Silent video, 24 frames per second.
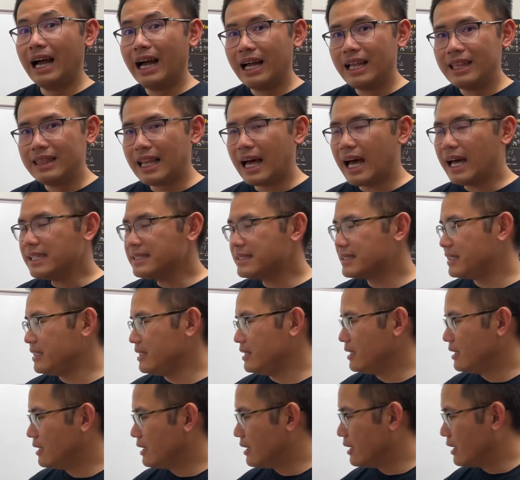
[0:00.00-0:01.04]

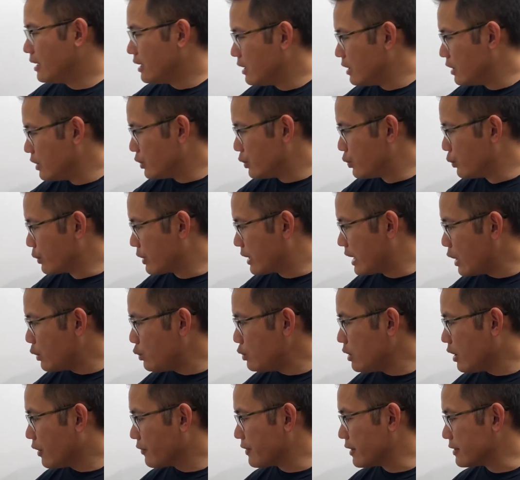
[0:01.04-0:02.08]
Lastly, to get
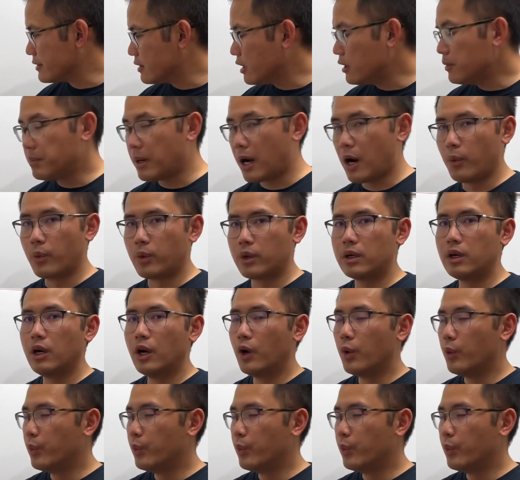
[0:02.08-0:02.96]
rid of the third power,